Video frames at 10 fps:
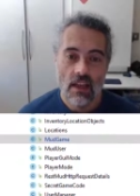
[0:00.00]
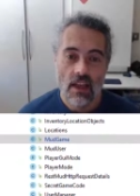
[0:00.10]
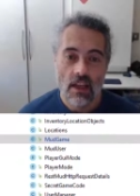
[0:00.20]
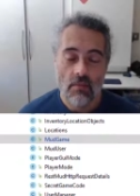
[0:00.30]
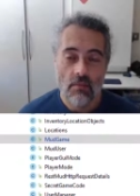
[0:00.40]

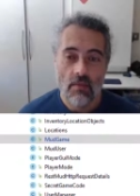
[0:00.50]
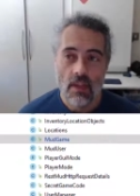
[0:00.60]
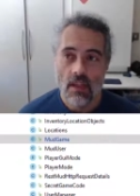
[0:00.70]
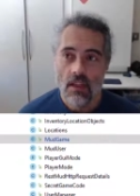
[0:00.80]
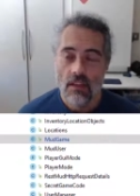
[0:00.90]
Um,
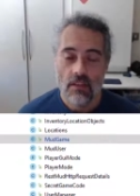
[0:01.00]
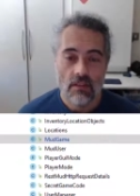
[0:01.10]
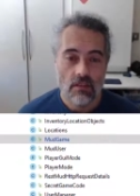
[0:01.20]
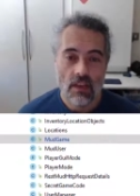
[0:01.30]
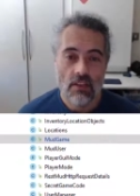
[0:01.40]

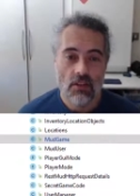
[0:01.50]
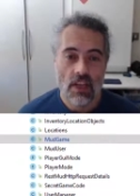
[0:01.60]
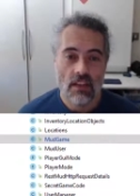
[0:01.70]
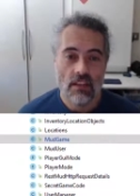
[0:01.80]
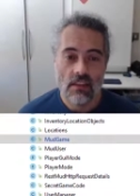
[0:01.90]

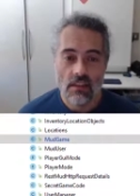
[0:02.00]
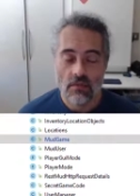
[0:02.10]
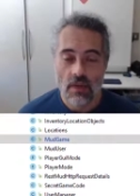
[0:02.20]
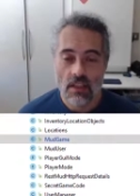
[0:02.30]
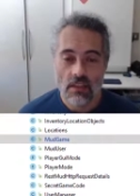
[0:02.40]
inject these
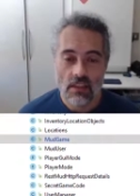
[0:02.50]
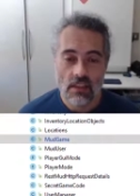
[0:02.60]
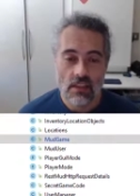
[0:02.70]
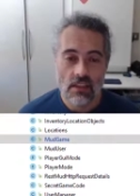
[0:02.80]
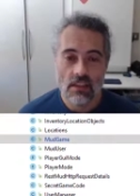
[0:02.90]

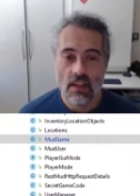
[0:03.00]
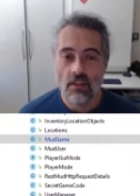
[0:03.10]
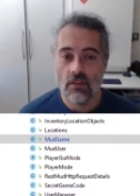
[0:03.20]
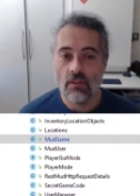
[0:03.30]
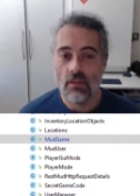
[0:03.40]
dependencies. I
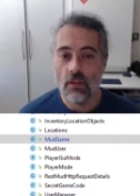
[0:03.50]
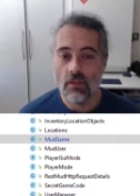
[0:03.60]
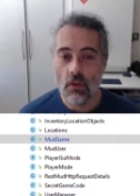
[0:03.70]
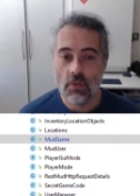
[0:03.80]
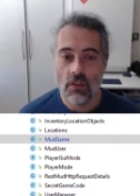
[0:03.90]
don't have a lot
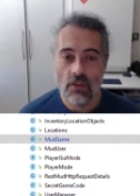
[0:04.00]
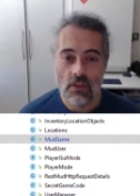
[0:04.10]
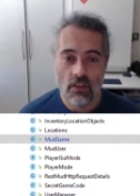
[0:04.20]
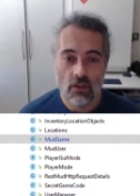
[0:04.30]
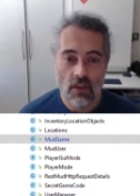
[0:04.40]
of options,
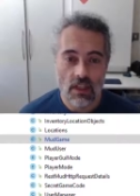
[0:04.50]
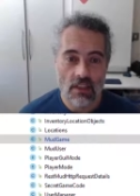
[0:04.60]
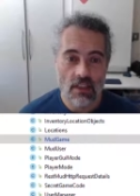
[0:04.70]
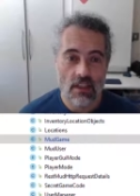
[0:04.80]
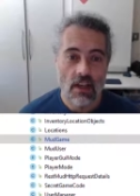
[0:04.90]
they're
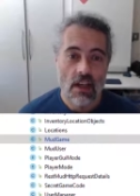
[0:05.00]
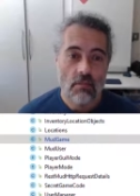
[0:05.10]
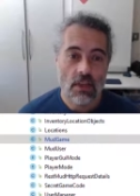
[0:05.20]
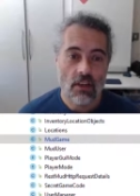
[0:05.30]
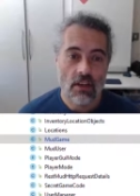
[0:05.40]
created there.
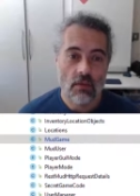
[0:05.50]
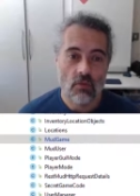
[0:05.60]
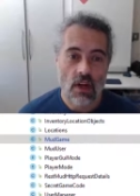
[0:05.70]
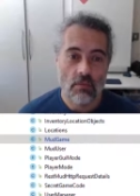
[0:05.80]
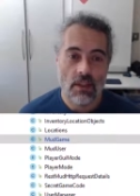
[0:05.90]
But now that
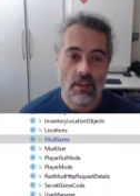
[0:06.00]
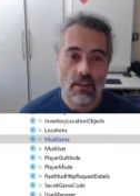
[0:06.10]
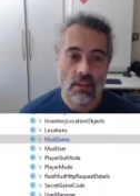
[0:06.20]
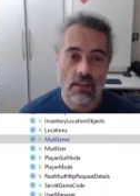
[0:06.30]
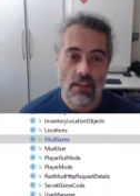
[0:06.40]
I'm wrapping
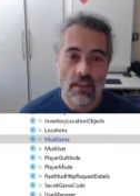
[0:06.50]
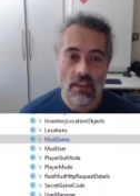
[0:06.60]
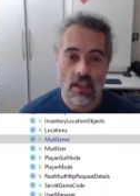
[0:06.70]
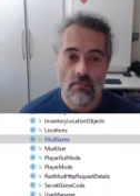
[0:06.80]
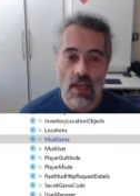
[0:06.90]
this
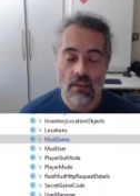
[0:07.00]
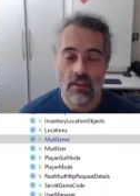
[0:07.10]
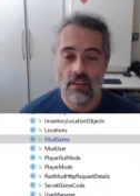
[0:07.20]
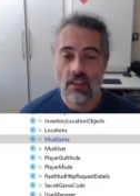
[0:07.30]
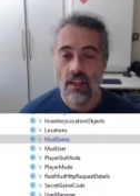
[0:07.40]
in a
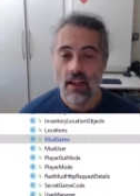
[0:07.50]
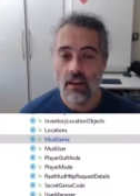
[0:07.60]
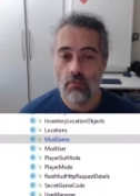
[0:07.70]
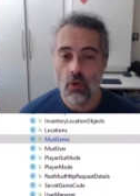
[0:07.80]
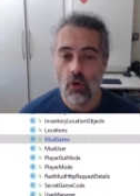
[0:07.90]
method, I
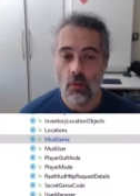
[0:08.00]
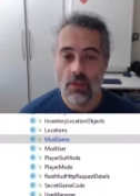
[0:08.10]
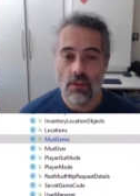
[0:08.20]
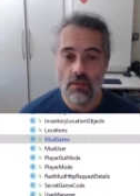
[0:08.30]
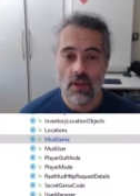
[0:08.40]
have more
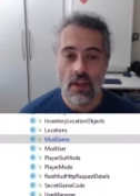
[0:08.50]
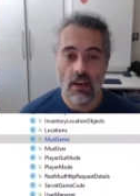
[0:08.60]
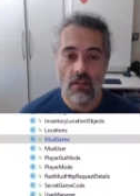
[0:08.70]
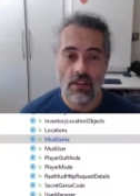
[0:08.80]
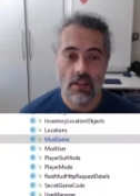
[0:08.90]
options about
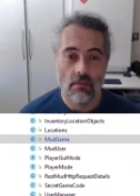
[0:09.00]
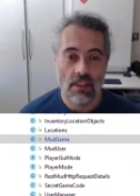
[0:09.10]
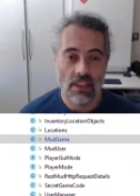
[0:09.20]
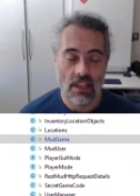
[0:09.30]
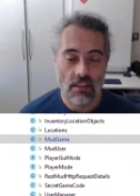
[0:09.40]
how this can be
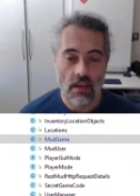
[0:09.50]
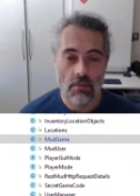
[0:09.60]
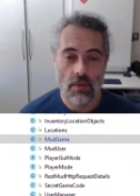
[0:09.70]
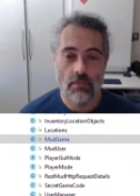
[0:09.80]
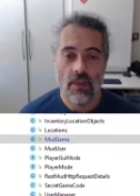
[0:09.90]
set
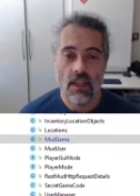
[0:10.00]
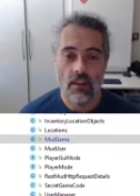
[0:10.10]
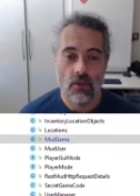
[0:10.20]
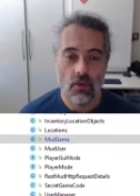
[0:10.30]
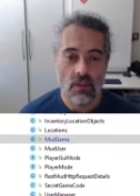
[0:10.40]
up. I
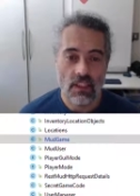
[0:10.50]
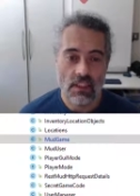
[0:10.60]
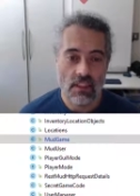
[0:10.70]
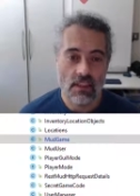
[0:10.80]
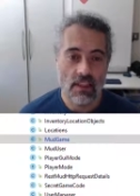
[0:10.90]
could do
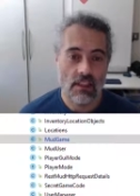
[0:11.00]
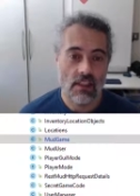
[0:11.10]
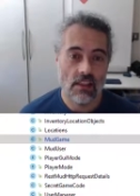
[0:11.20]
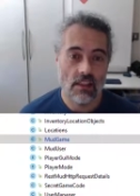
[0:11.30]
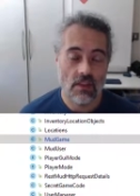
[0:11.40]
lazy
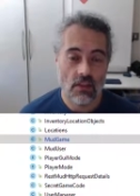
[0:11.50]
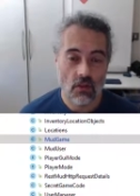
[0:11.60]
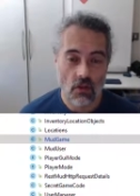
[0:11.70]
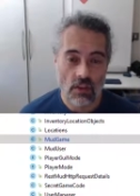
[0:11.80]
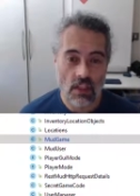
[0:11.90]
instantiation if it's
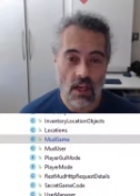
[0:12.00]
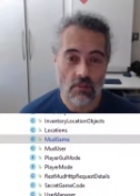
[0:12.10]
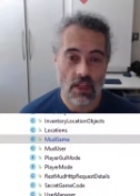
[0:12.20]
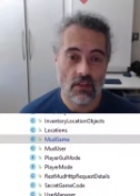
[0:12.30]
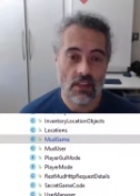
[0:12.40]
not set
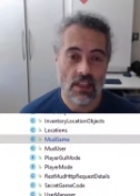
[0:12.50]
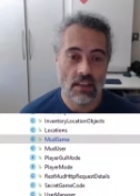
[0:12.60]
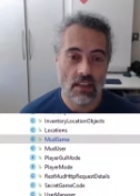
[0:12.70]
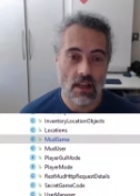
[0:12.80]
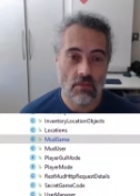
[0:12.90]
up. I could
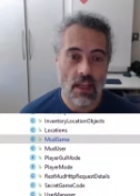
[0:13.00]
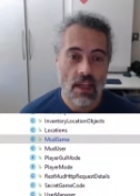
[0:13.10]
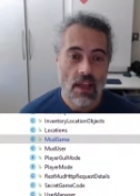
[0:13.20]
set it up